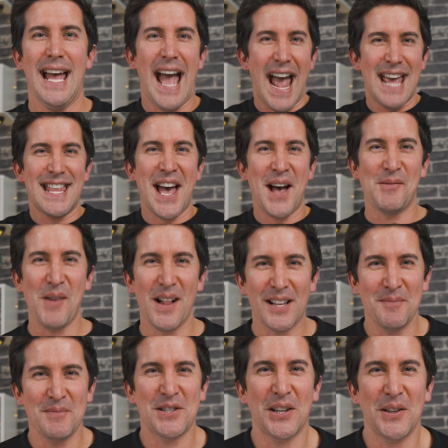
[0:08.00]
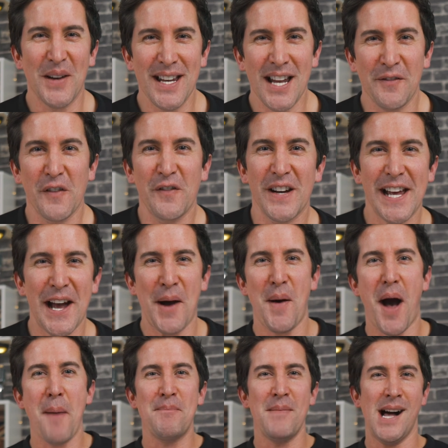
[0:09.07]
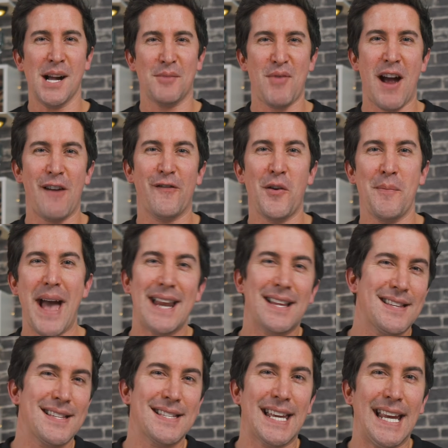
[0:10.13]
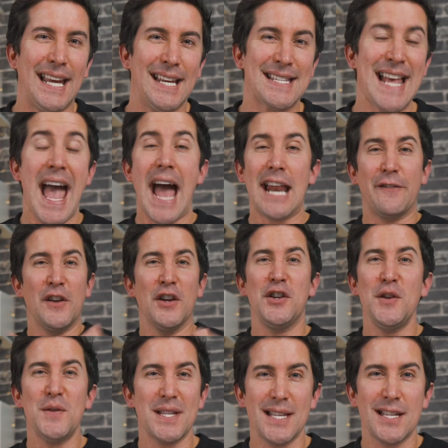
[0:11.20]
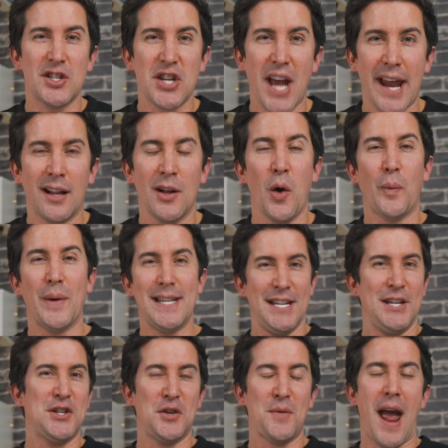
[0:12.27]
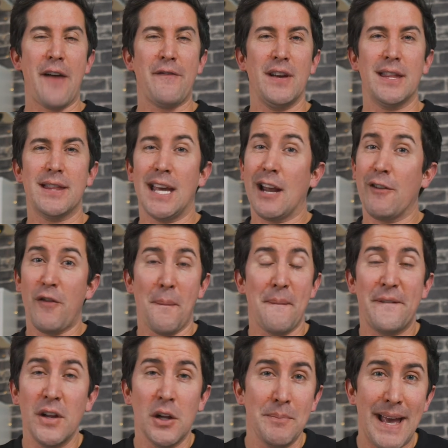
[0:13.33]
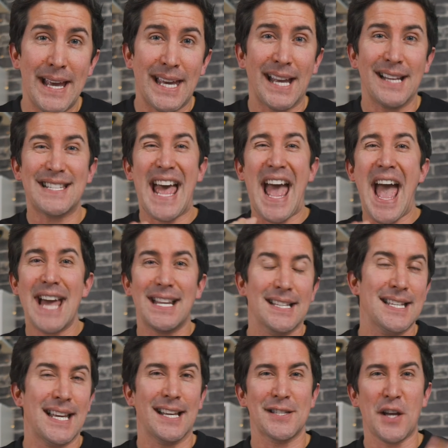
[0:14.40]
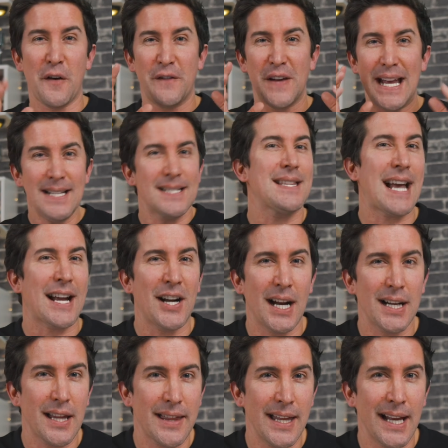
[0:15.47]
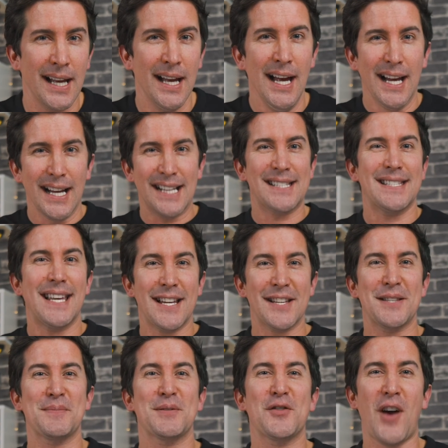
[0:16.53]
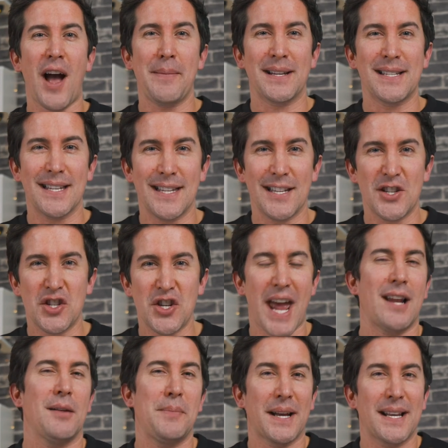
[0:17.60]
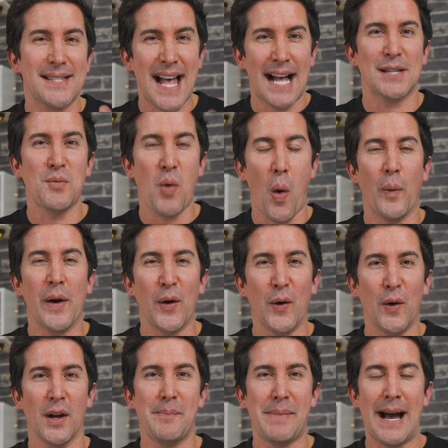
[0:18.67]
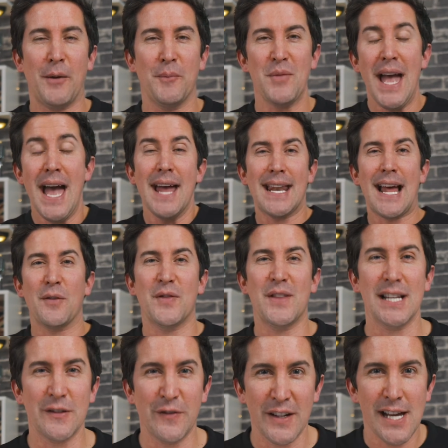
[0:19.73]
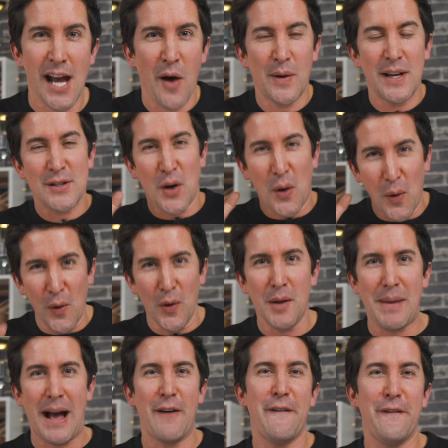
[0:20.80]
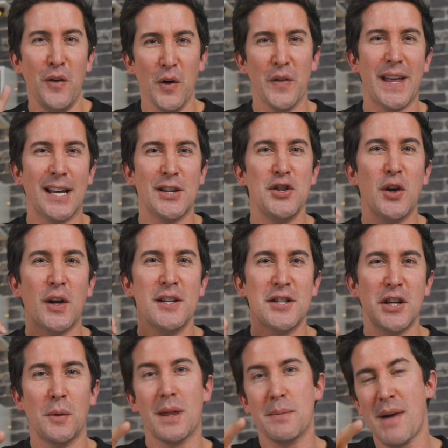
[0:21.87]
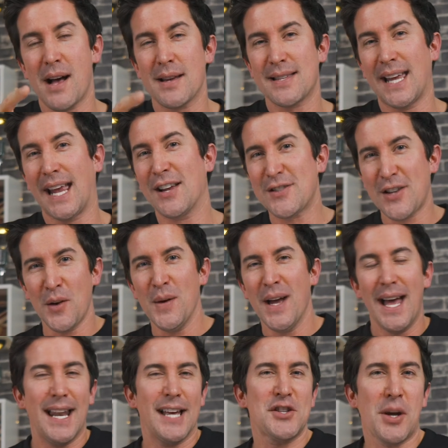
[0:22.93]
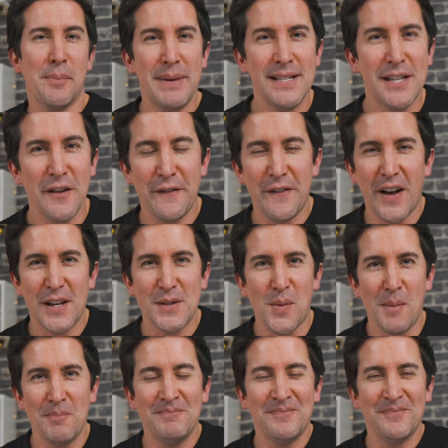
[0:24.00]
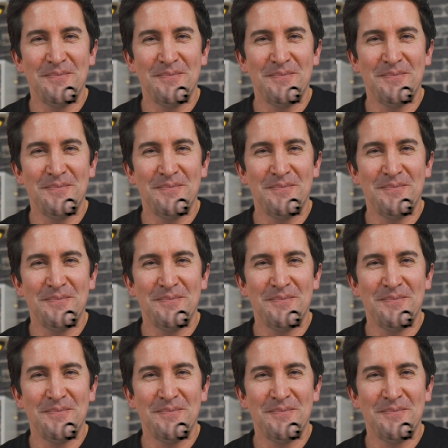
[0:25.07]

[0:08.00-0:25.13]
Hey there, welcome to another video. I'm Mark Brown from Editors Keys, and if you're new to this channel, we teach you everything from filmmaking to editing. So if you're into that kind of thing, consider subscribing to the channel because that's what we're all about. Now, this video is all about four things you can do with masking. So let's jump into the first one.